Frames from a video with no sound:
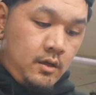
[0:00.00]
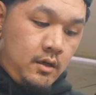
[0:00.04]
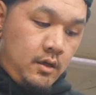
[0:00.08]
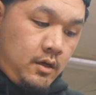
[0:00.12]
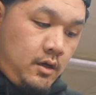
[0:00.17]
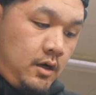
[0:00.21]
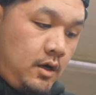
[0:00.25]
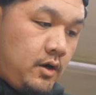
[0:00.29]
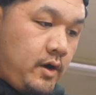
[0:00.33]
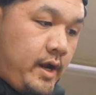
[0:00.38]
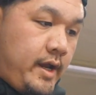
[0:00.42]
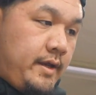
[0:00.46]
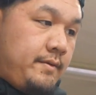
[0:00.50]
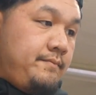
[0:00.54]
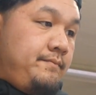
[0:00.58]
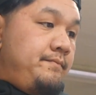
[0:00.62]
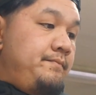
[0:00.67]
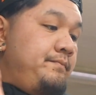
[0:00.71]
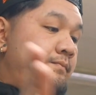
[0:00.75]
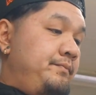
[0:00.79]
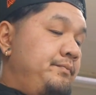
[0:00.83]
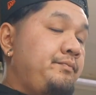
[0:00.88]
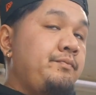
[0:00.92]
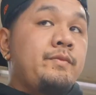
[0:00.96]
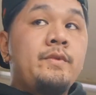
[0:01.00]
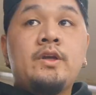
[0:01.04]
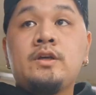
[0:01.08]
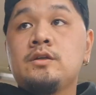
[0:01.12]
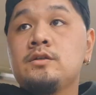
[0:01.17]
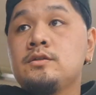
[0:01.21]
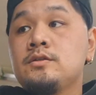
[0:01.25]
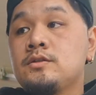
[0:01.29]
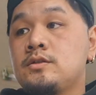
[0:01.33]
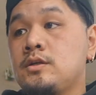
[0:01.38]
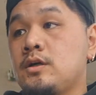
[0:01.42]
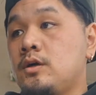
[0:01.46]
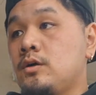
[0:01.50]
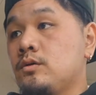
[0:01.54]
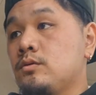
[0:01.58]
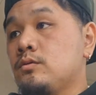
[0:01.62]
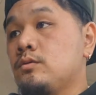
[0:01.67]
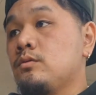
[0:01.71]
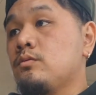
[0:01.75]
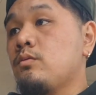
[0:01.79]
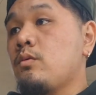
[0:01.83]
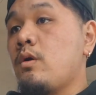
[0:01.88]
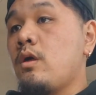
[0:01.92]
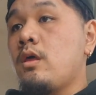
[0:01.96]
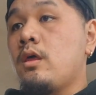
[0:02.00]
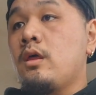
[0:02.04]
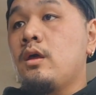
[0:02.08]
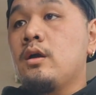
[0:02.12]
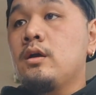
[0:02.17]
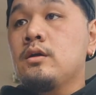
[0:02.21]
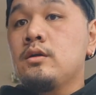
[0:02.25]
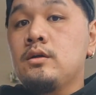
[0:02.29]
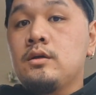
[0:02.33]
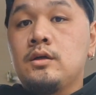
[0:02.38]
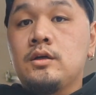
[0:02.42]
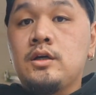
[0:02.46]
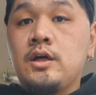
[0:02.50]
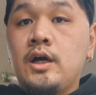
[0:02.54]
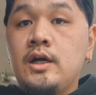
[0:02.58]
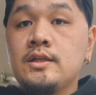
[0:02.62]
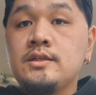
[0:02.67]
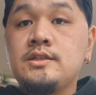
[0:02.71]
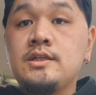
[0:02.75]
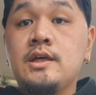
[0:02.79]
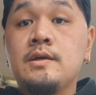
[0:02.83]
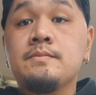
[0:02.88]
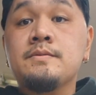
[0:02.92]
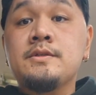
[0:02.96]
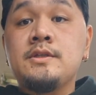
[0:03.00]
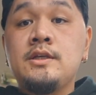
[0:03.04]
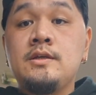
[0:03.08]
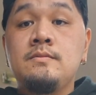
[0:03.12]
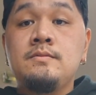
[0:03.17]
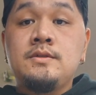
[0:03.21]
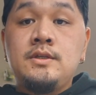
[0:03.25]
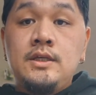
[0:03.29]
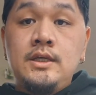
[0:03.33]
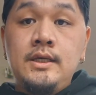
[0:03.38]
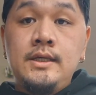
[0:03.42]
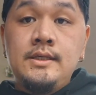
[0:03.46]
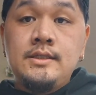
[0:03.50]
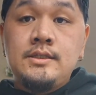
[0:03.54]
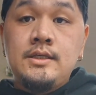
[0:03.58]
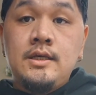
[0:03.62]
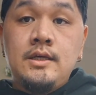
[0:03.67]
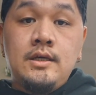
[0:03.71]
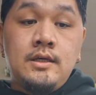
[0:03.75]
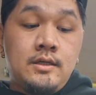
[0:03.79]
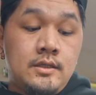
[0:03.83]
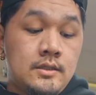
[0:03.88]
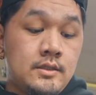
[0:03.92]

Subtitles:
all right, so concept seems easy.